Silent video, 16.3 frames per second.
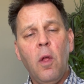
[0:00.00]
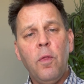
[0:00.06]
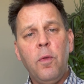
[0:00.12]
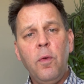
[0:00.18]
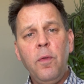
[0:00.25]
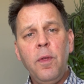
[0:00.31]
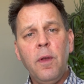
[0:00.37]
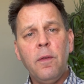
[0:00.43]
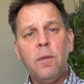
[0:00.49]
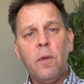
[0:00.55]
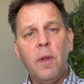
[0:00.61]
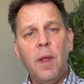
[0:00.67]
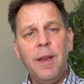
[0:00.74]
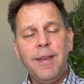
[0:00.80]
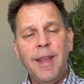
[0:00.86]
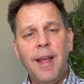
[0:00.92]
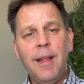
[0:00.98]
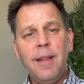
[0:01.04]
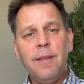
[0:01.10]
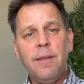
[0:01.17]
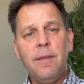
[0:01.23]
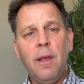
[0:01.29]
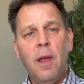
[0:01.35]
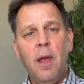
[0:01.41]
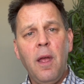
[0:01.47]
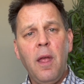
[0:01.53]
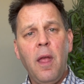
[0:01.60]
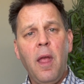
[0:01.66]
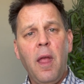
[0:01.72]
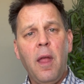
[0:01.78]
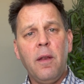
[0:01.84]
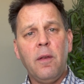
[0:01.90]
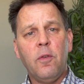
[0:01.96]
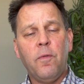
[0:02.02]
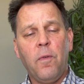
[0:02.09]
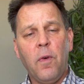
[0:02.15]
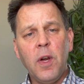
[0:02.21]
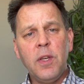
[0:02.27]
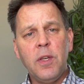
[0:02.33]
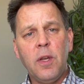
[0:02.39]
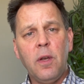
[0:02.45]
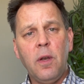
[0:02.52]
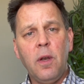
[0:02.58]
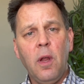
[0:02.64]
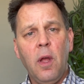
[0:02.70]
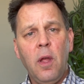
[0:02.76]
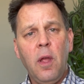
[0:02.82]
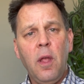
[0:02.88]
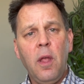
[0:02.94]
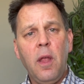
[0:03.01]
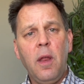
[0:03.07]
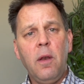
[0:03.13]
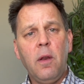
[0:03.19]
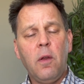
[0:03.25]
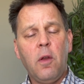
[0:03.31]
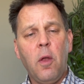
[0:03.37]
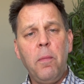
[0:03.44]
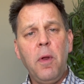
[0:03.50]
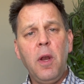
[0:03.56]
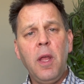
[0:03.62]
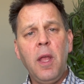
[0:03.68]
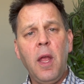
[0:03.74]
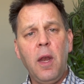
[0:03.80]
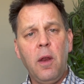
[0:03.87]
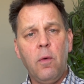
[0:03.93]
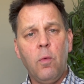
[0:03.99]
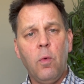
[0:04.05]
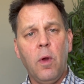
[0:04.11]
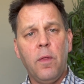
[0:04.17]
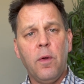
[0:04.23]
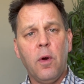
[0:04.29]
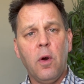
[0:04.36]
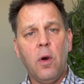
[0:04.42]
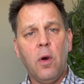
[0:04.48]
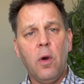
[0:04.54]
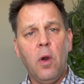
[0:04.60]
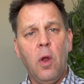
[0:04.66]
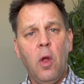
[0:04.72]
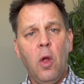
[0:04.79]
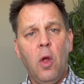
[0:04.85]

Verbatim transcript: through this intense and friction in communicating with her,